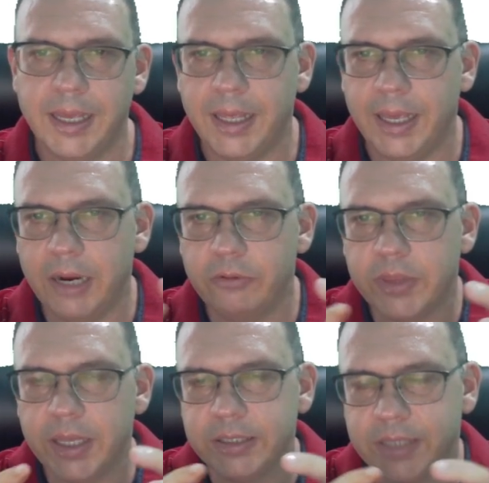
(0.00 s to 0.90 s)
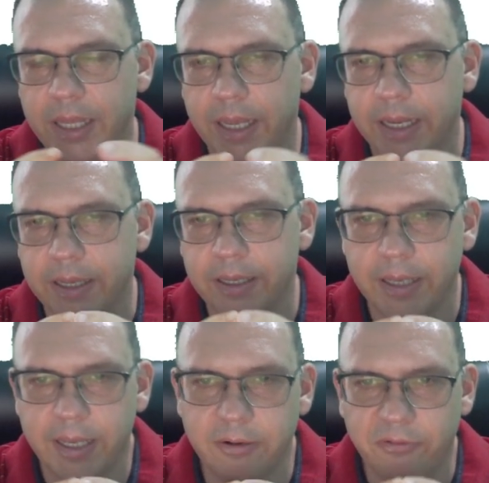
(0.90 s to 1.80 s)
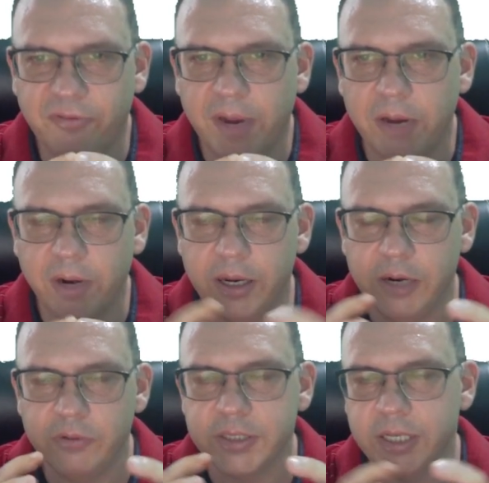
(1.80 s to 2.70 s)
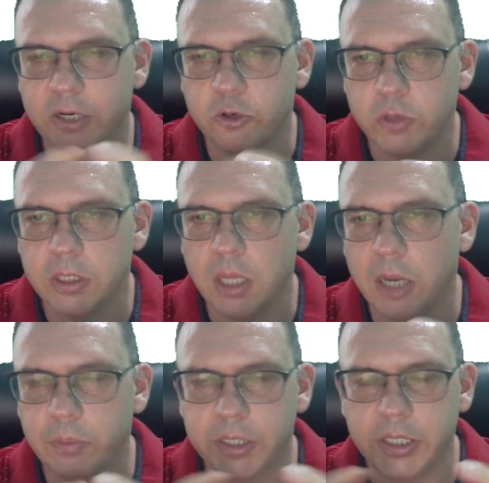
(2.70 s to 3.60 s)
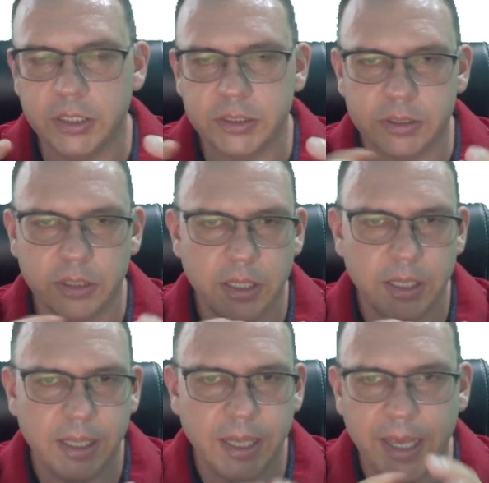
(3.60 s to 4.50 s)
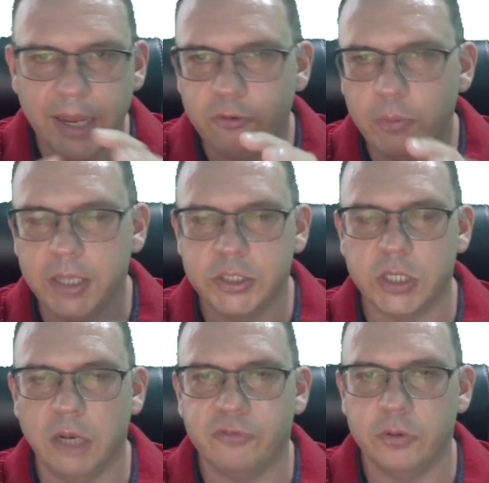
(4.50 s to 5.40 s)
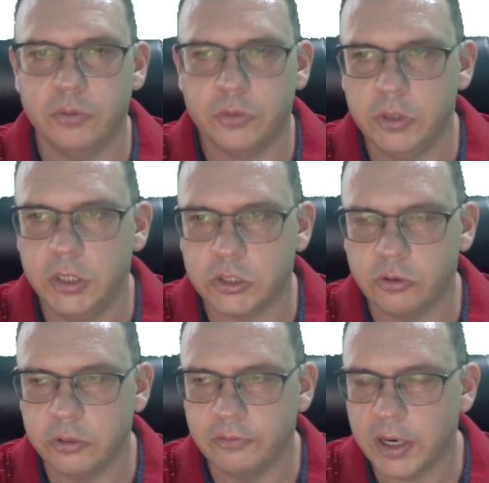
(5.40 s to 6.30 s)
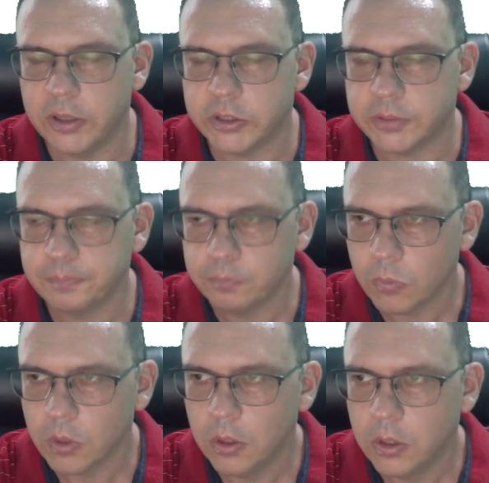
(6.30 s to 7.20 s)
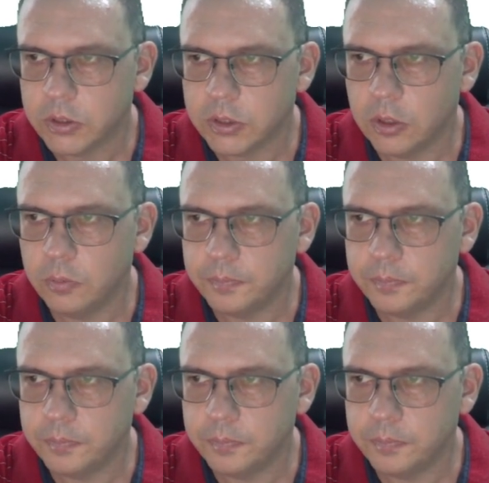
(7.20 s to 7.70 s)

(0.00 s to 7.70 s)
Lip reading: everything's like in a fight right now. Everything's in a gridlock because everybody's suffering due to this coronavirus. So